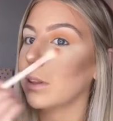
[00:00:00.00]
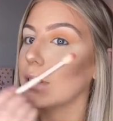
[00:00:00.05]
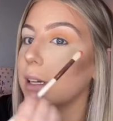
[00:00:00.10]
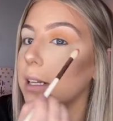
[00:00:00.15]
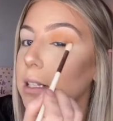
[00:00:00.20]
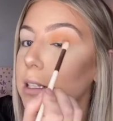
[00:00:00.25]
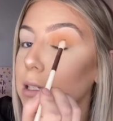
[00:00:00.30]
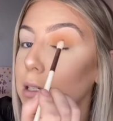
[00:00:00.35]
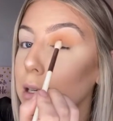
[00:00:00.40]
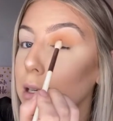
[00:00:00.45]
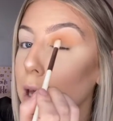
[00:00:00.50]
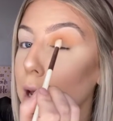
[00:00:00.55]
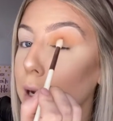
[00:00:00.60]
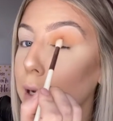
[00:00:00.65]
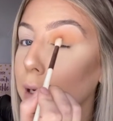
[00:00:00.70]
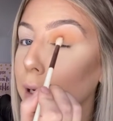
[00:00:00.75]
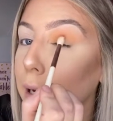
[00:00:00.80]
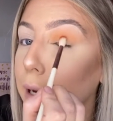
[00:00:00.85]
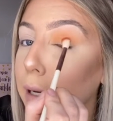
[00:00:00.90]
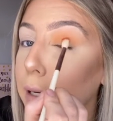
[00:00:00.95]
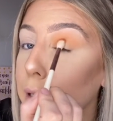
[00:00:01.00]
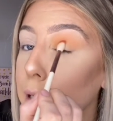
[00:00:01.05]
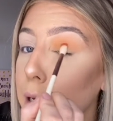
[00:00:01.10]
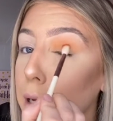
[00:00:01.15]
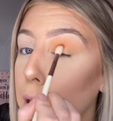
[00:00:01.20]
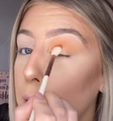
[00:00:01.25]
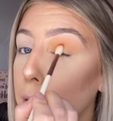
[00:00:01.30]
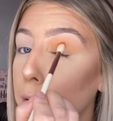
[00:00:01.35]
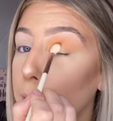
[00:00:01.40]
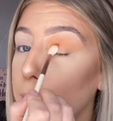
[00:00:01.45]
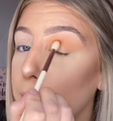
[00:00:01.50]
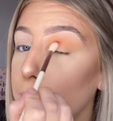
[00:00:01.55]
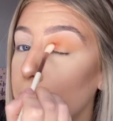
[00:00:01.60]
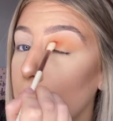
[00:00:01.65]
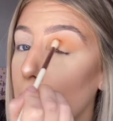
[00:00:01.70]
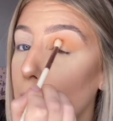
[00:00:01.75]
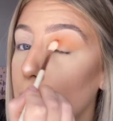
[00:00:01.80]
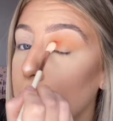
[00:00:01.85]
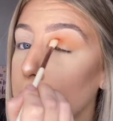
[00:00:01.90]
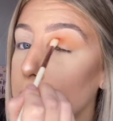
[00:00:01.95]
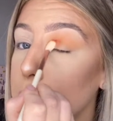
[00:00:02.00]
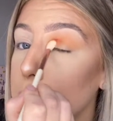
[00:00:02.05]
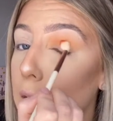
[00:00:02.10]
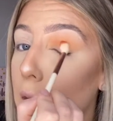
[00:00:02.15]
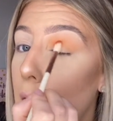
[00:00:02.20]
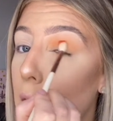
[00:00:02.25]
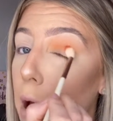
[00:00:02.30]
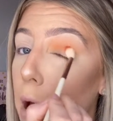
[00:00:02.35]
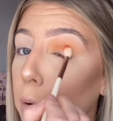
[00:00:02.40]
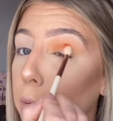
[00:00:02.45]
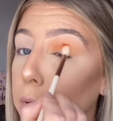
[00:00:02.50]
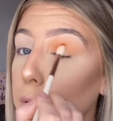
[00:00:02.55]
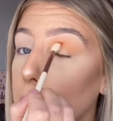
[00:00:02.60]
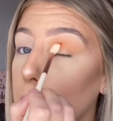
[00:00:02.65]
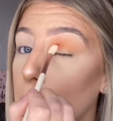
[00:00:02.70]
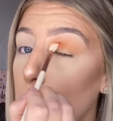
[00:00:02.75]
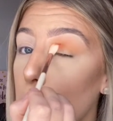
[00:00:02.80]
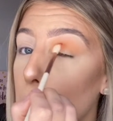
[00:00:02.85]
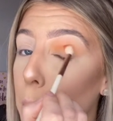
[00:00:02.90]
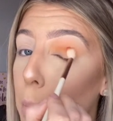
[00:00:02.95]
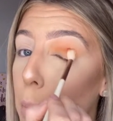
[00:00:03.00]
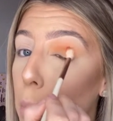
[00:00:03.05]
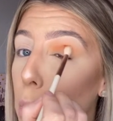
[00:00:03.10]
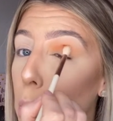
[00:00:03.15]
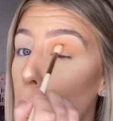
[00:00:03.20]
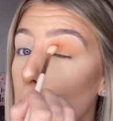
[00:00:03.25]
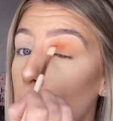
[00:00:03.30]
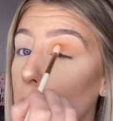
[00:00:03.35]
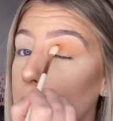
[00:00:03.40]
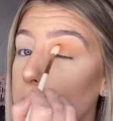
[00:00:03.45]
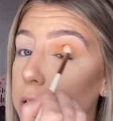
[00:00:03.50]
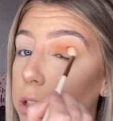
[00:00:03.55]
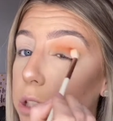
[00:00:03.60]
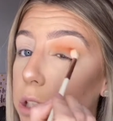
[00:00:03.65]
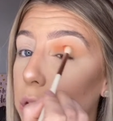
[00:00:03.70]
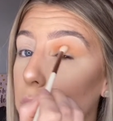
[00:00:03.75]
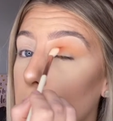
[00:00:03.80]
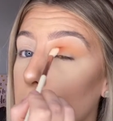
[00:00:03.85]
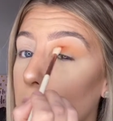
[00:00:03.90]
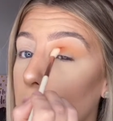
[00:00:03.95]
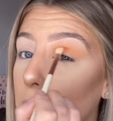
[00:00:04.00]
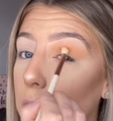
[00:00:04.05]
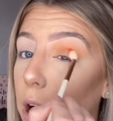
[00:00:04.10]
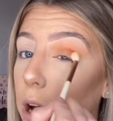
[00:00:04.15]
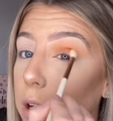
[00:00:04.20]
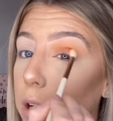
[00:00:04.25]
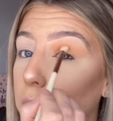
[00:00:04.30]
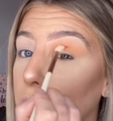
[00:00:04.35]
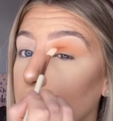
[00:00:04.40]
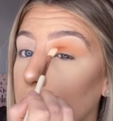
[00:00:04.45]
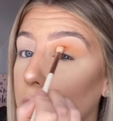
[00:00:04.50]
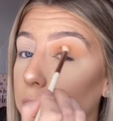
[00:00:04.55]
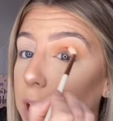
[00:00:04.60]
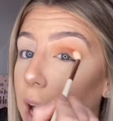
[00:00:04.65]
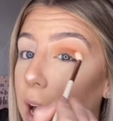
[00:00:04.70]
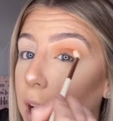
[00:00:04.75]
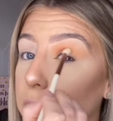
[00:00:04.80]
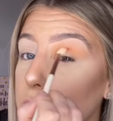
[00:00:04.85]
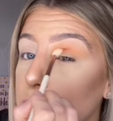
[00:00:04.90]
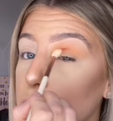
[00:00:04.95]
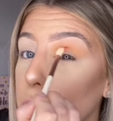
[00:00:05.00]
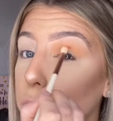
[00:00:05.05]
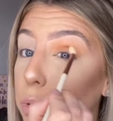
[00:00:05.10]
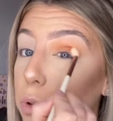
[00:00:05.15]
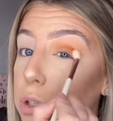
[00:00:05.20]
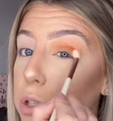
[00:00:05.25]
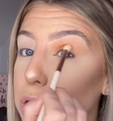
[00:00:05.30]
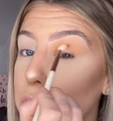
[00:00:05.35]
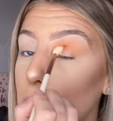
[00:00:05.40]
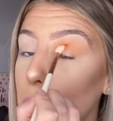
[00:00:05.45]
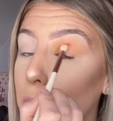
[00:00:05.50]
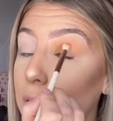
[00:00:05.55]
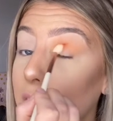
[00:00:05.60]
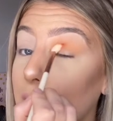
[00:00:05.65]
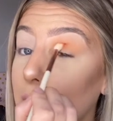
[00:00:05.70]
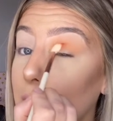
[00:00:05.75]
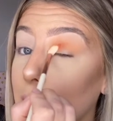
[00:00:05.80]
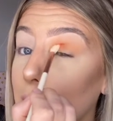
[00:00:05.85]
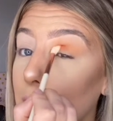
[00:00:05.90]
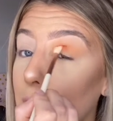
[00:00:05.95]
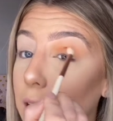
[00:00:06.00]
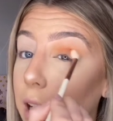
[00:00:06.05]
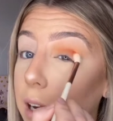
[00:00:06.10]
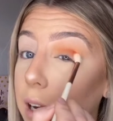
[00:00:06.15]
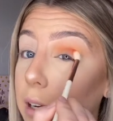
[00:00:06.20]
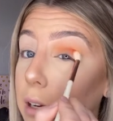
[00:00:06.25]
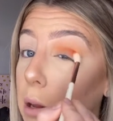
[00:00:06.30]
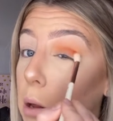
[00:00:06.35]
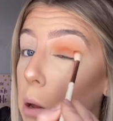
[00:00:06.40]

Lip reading: this slightly further down, more into that kind of actual socket line.